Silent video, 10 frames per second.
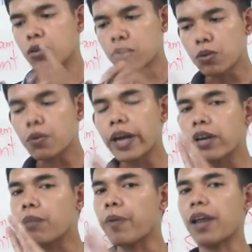you and
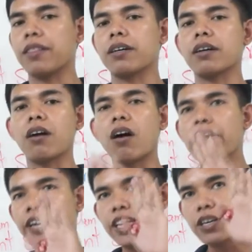your partner
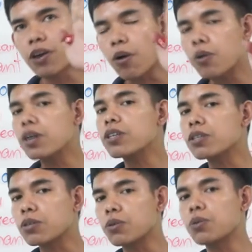already know the
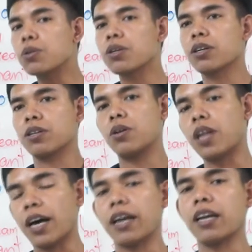school you
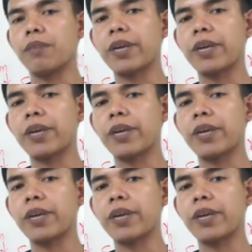learn.